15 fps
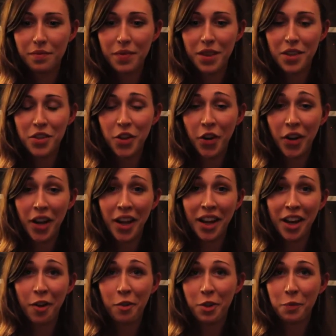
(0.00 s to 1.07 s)
started hanging
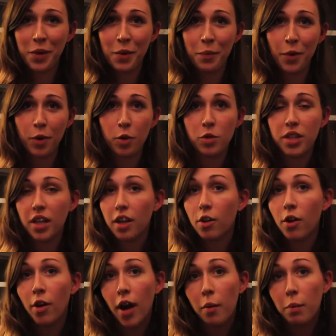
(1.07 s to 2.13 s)
out with people who didn't
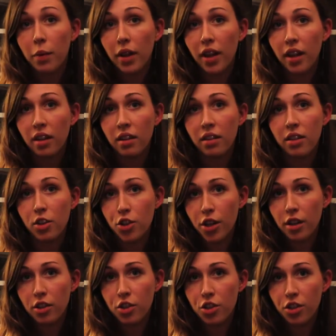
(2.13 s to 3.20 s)
grow up in the
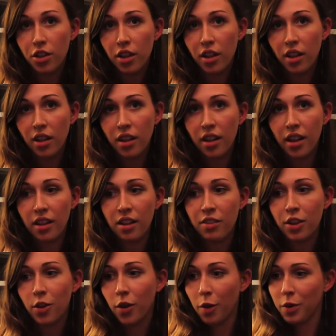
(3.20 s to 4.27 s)
church. And
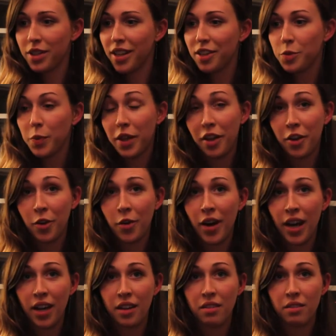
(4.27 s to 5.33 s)
even though I went to SPU,
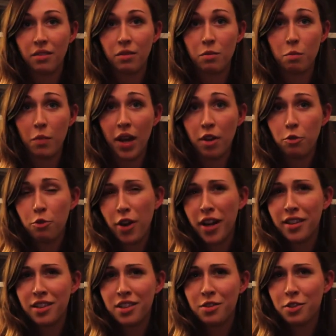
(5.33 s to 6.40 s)
I made
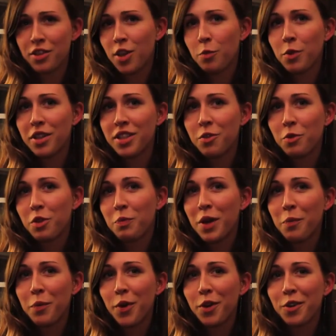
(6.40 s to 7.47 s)
friends for some reason with
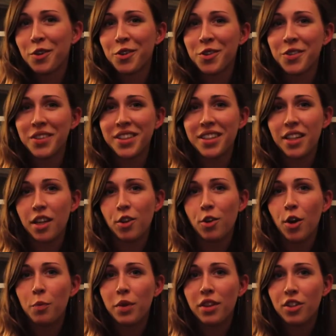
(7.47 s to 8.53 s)
people who didn't
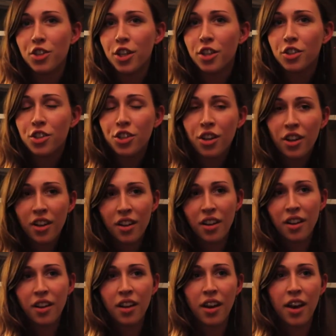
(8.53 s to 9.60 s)
grow up in the church.
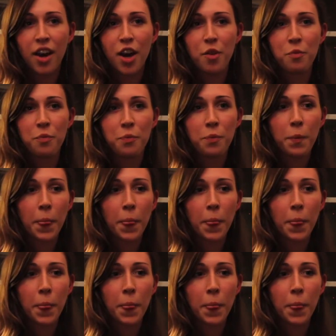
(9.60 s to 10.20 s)
And